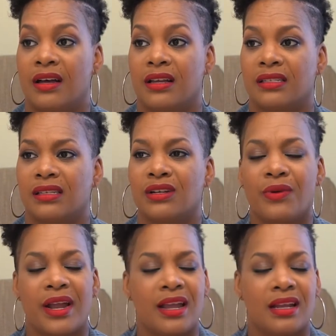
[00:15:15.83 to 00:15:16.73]
is a
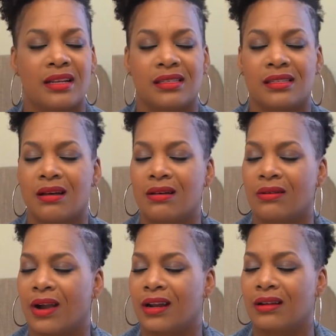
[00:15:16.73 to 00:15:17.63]
great
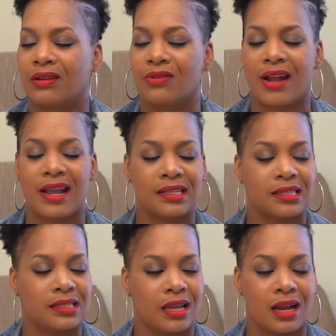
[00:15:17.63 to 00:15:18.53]
songwriter, great
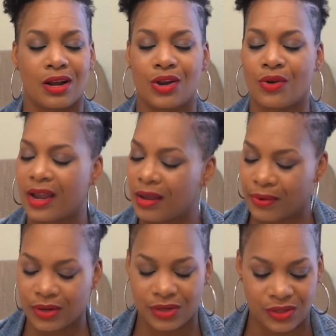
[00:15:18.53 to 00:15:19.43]
singer, great
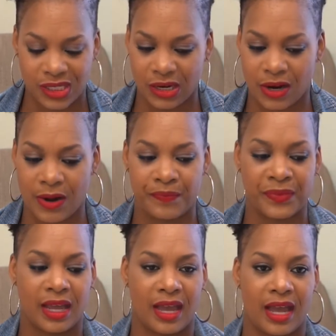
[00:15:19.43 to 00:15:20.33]
producer.
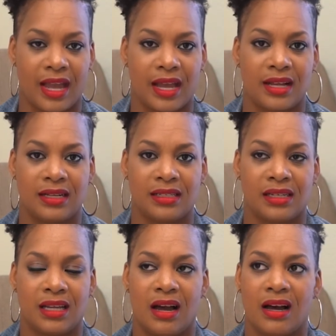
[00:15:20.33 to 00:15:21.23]
And
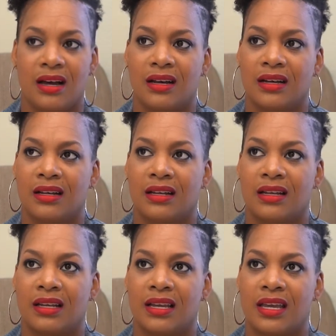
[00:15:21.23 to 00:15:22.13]

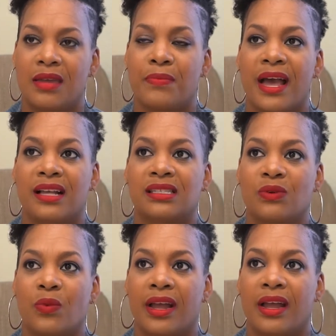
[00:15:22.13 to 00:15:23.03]
he passed
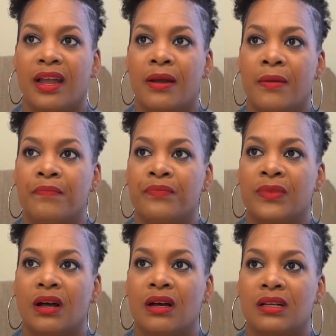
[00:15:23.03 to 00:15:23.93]
away
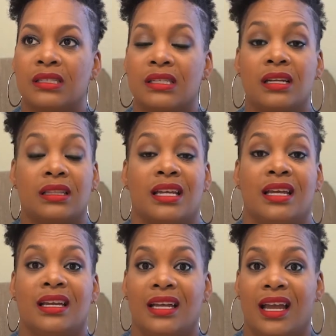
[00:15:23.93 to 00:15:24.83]

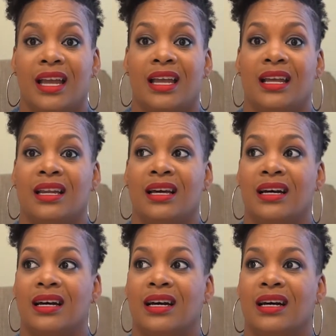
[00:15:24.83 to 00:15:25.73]
suddenly in
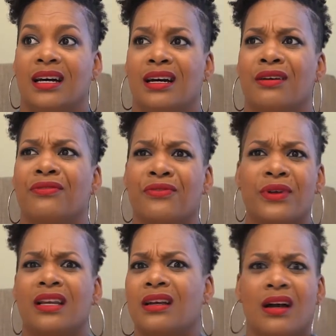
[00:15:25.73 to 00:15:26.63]
a
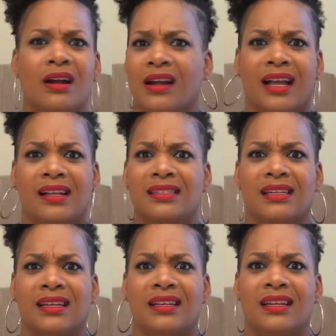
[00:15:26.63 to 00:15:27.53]
freak car
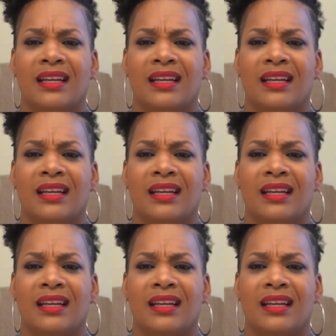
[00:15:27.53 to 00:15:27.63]
accident.